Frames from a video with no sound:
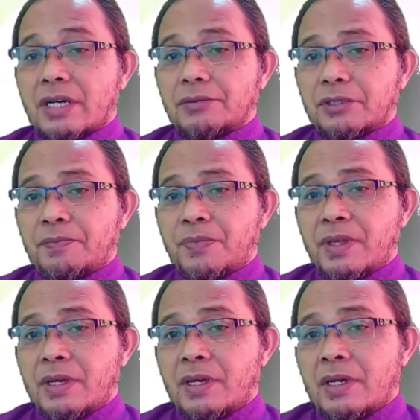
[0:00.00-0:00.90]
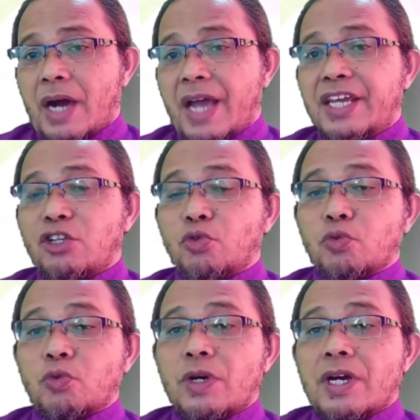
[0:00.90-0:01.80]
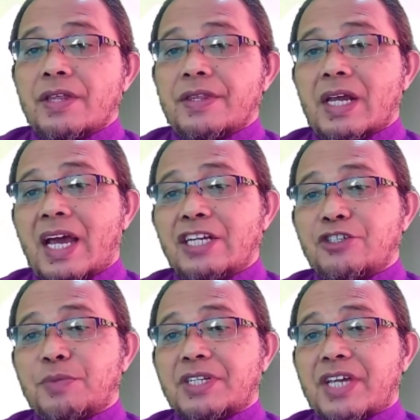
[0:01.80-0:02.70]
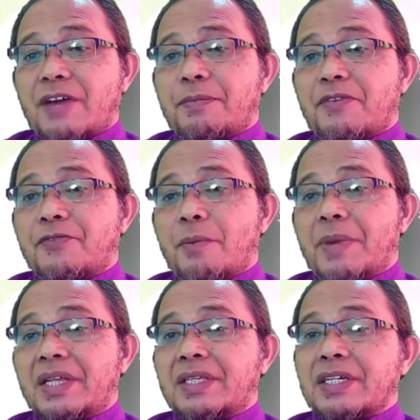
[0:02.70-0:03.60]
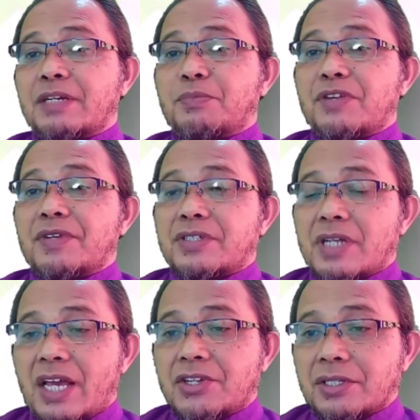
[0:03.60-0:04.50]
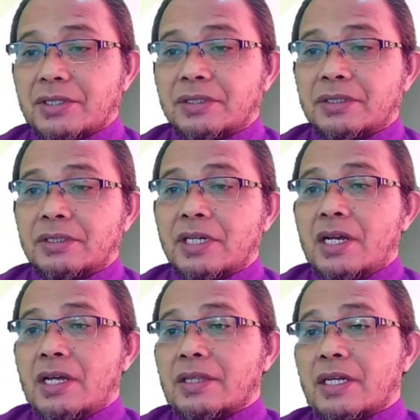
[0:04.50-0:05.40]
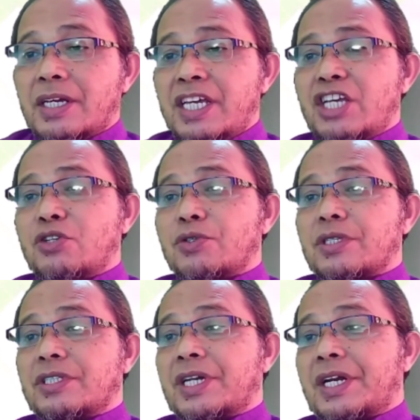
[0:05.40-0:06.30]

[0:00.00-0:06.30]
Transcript: result? Idea 2. The Alliance must have performed better in previous election. The learning issues